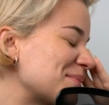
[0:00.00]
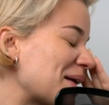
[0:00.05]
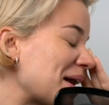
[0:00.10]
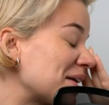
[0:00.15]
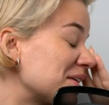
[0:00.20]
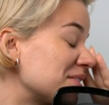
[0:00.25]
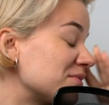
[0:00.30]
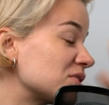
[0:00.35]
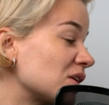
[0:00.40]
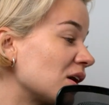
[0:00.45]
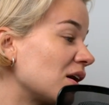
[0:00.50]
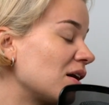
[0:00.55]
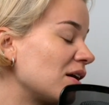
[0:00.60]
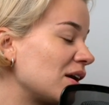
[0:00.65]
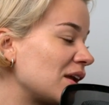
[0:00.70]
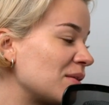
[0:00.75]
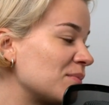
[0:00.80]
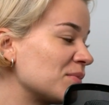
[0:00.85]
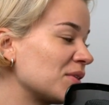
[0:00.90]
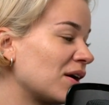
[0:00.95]
amount of
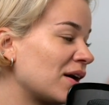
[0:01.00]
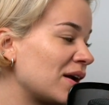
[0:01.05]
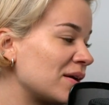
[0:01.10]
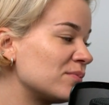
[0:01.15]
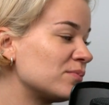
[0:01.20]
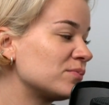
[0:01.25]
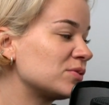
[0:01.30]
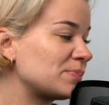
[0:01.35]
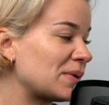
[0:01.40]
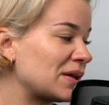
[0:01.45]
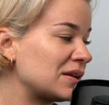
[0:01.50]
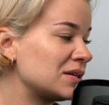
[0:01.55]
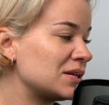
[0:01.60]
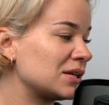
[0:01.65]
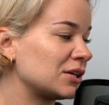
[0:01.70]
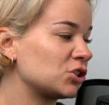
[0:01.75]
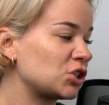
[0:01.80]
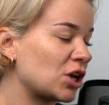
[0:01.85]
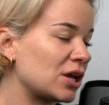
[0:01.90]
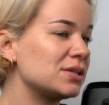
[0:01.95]
time that I'm
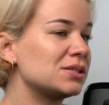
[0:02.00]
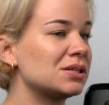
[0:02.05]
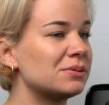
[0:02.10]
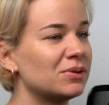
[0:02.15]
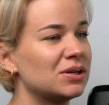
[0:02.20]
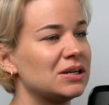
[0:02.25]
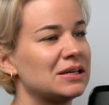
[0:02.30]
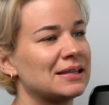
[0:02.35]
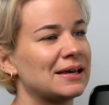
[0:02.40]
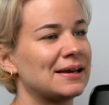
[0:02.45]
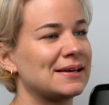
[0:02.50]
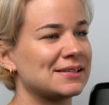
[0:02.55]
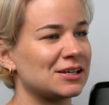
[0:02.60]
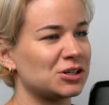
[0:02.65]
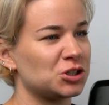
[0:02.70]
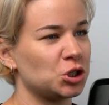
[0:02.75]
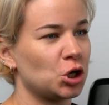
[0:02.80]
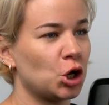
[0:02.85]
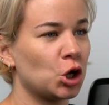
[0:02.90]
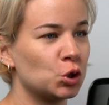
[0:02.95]
spending chasing money that is
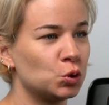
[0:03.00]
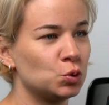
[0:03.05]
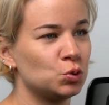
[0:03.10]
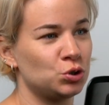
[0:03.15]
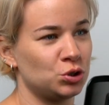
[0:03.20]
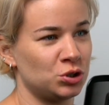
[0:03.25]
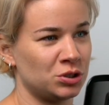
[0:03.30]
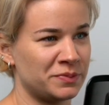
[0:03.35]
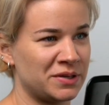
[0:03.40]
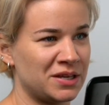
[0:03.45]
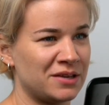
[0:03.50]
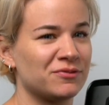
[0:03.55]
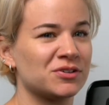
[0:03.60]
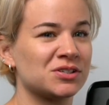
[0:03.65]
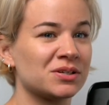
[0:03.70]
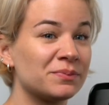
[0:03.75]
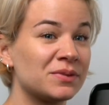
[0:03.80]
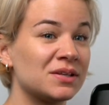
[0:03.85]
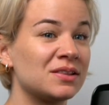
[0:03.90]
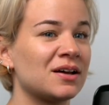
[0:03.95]
actually owed to me for
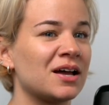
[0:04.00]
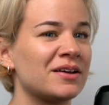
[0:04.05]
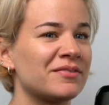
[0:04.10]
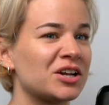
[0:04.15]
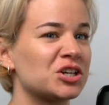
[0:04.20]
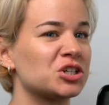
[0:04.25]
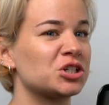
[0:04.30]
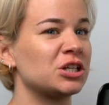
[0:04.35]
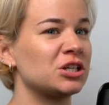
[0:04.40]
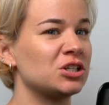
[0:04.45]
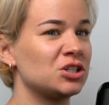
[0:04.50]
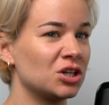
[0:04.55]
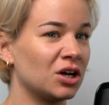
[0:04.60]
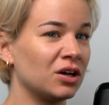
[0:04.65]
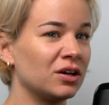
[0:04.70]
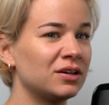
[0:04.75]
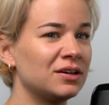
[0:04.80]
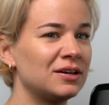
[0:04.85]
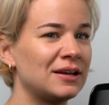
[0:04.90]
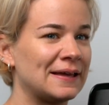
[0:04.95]
something that I've actually
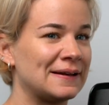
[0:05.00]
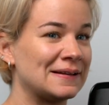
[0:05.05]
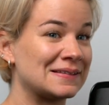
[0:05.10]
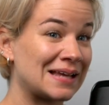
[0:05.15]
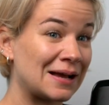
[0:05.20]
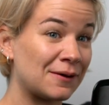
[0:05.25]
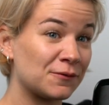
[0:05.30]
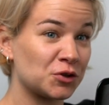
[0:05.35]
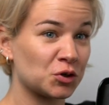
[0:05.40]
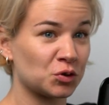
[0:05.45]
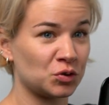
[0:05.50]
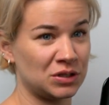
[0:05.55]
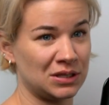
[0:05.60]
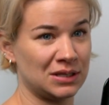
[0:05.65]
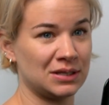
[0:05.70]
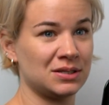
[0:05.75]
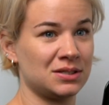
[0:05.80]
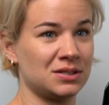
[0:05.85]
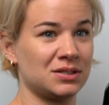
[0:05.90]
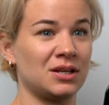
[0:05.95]
done and is out there on the
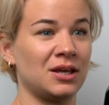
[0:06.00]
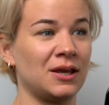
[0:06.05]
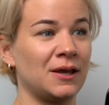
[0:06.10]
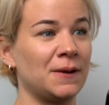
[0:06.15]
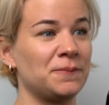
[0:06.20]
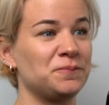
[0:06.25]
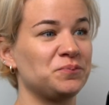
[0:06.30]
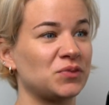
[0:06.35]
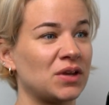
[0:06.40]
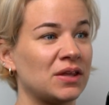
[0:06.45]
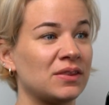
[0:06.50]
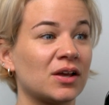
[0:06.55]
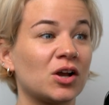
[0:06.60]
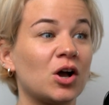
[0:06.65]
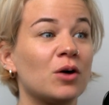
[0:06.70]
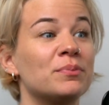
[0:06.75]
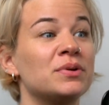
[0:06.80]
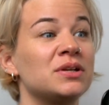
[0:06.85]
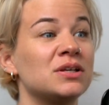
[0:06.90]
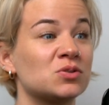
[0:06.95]
internet, and the
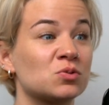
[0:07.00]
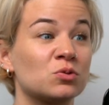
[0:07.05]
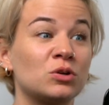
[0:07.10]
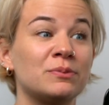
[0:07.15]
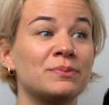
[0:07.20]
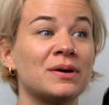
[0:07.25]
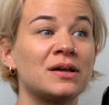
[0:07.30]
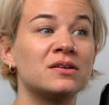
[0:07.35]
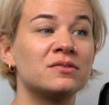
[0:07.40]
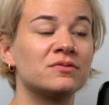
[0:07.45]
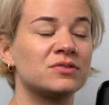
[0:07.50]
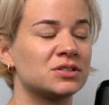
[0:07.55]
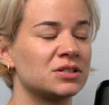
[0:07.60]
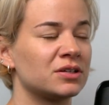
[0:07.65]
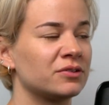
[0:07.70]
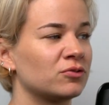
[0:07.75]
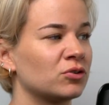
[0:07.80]
company is really benefiting